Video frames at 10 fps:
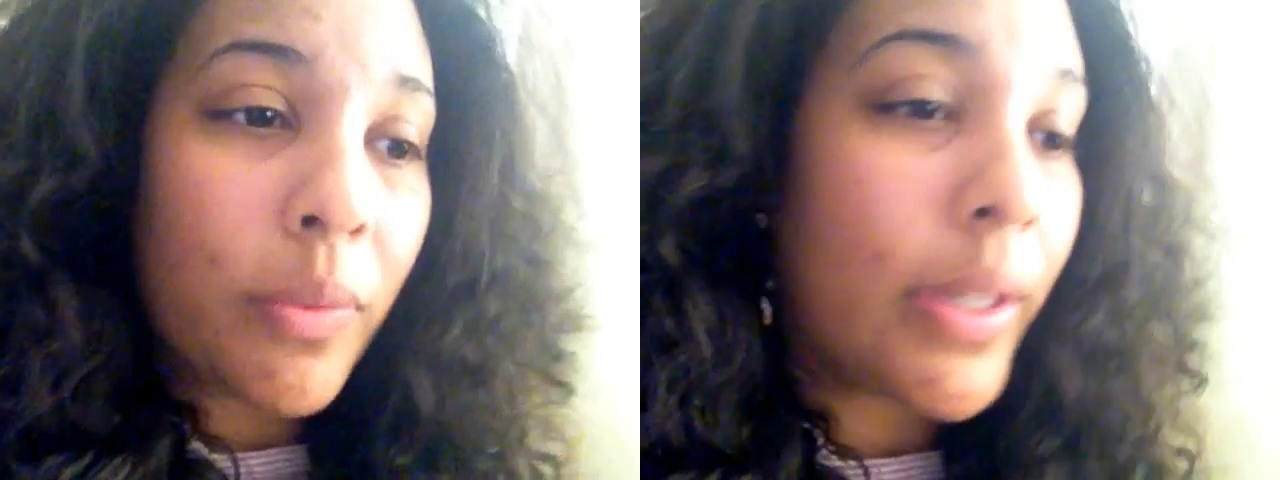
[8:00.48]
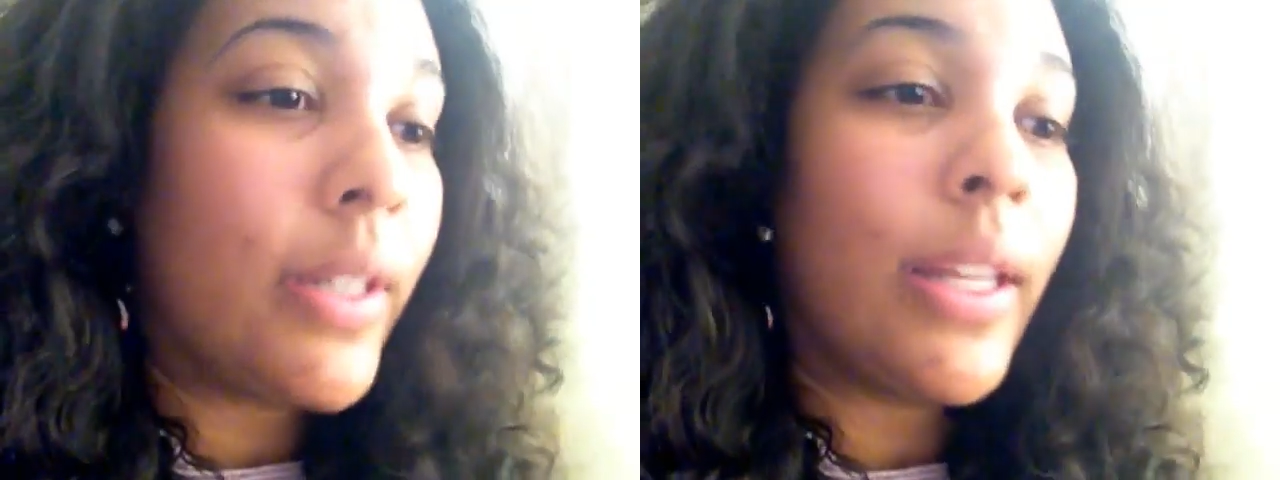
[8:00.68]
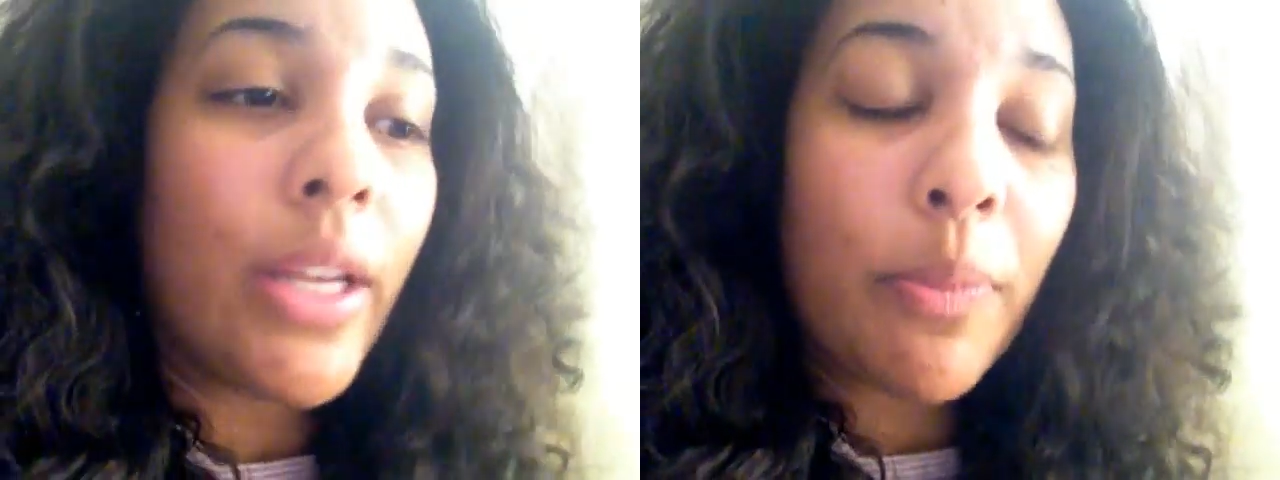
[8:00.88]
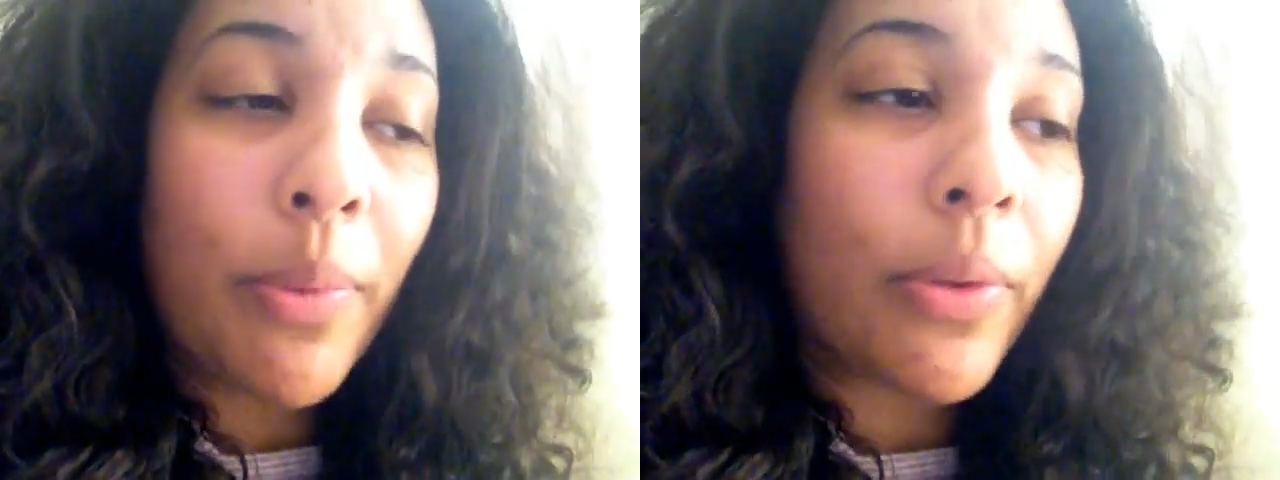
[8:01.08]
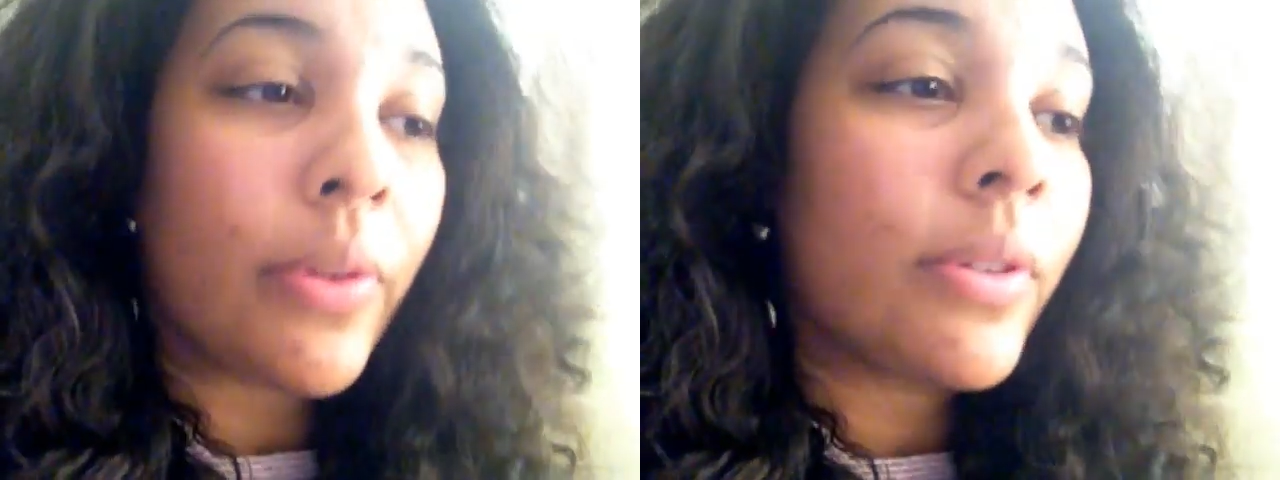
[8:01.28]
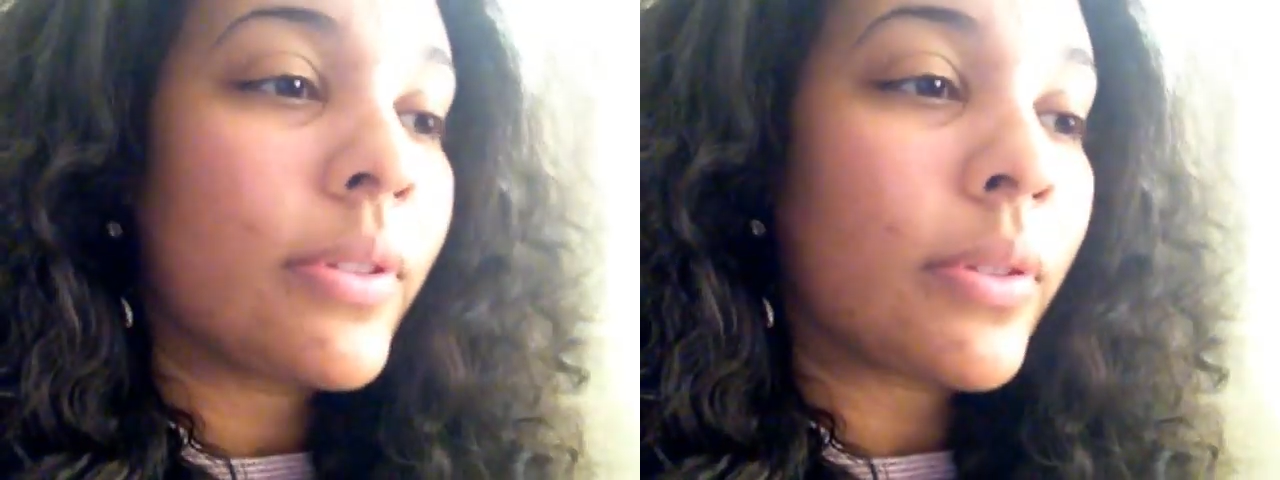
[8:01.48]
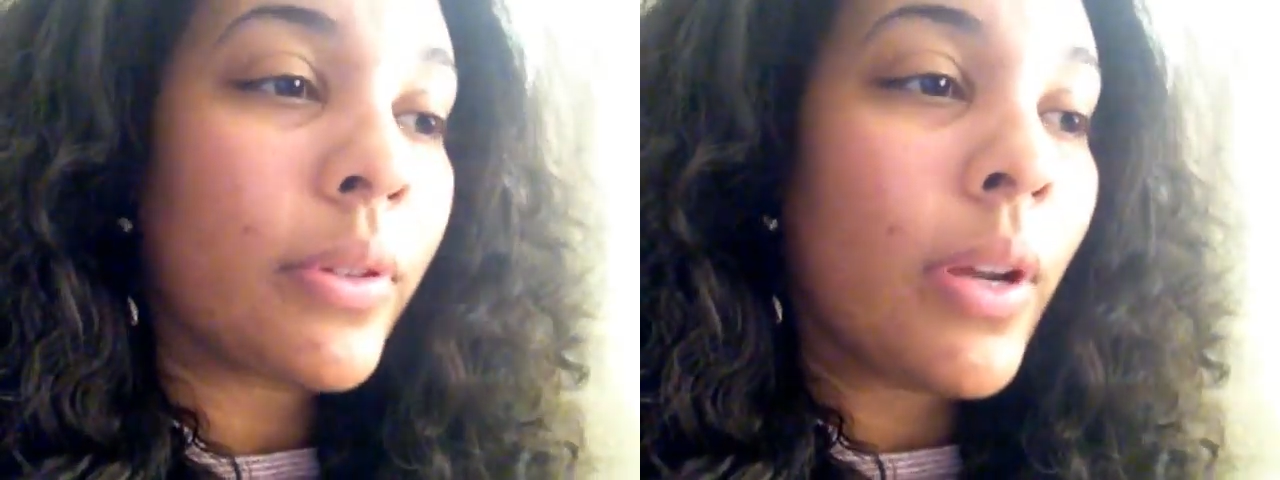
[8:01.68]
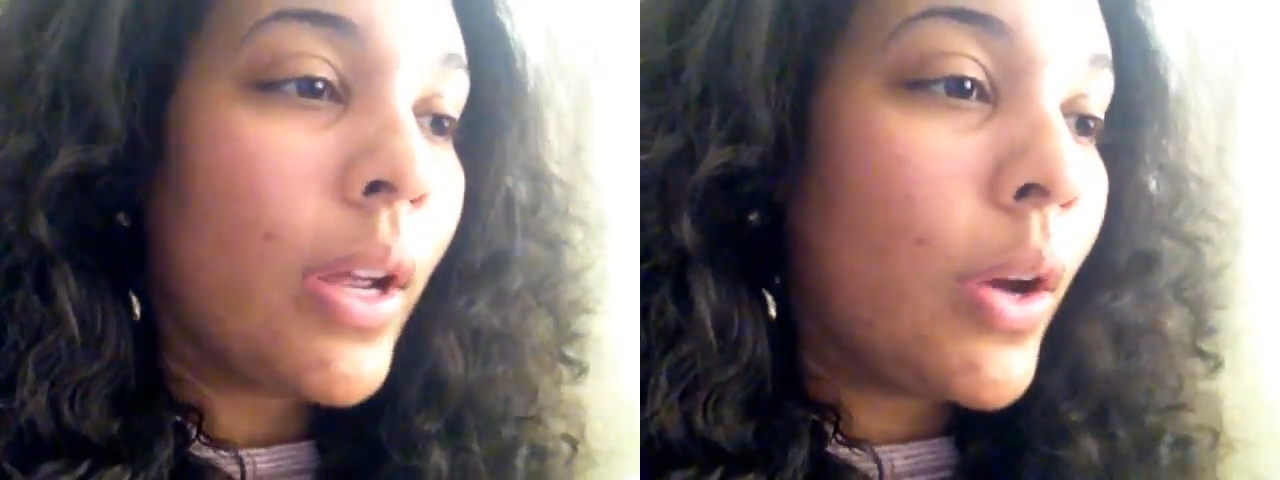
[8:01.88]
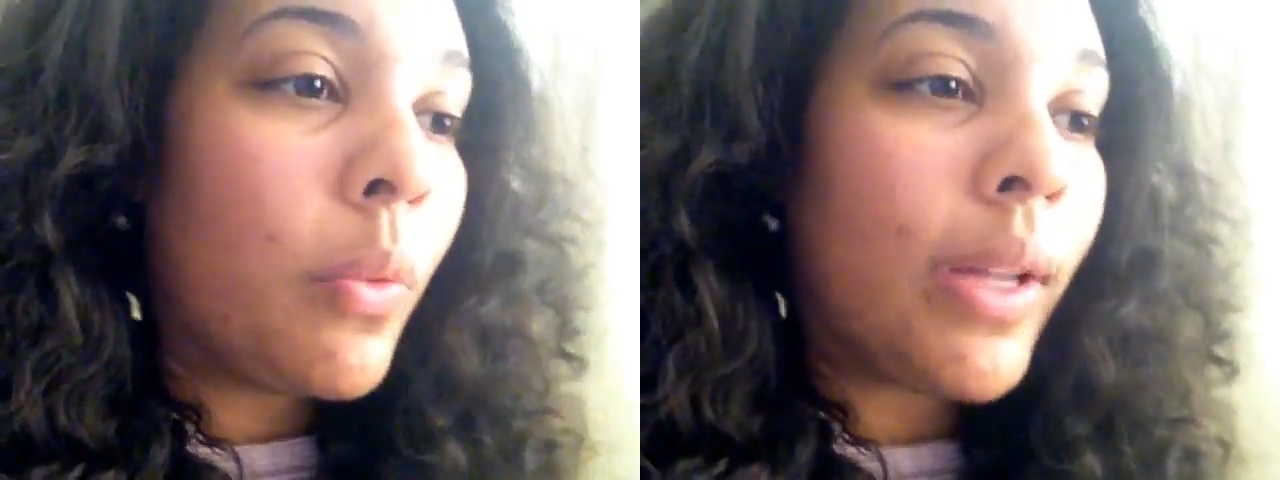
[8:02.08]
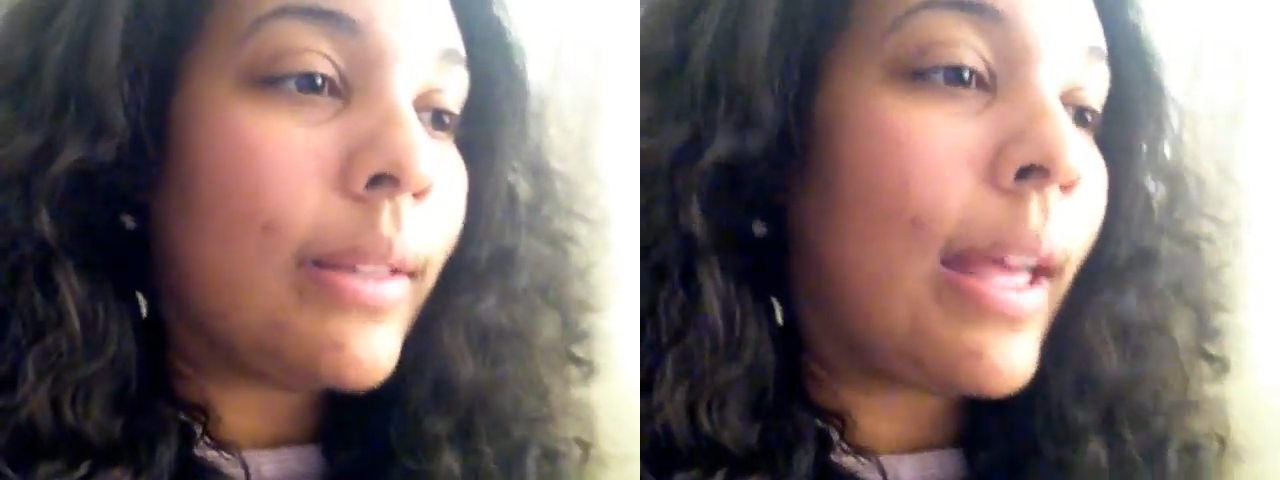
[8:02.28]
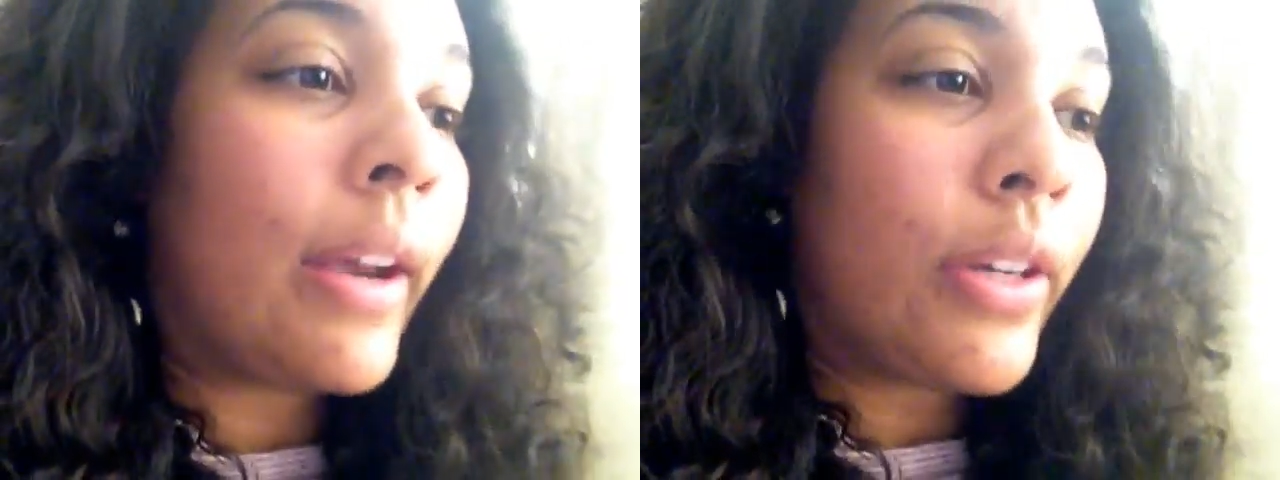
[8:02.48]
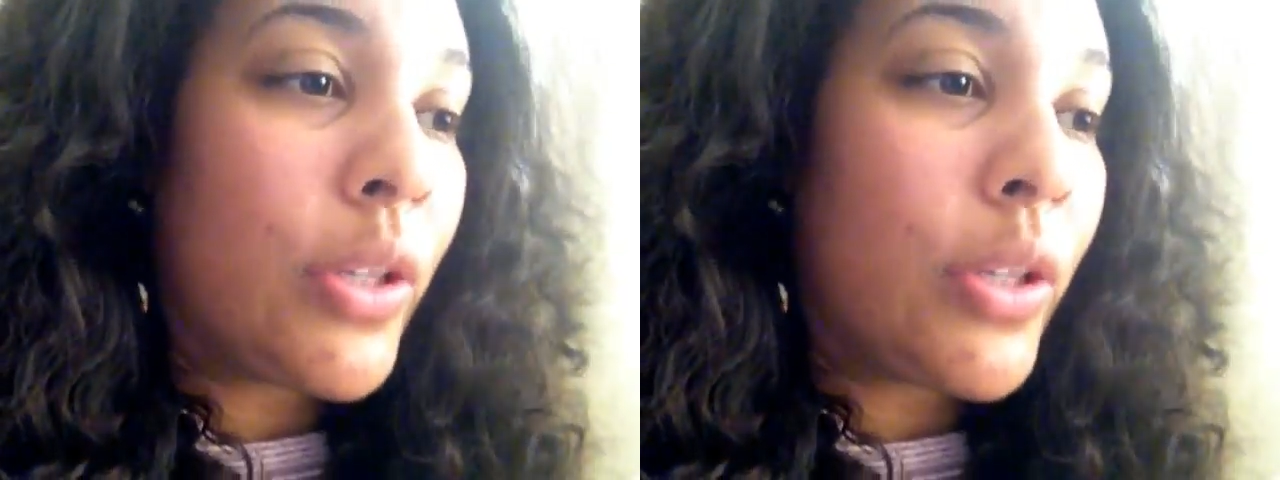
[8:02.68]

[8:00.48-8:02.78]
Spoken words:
where you lay your purse or what ladder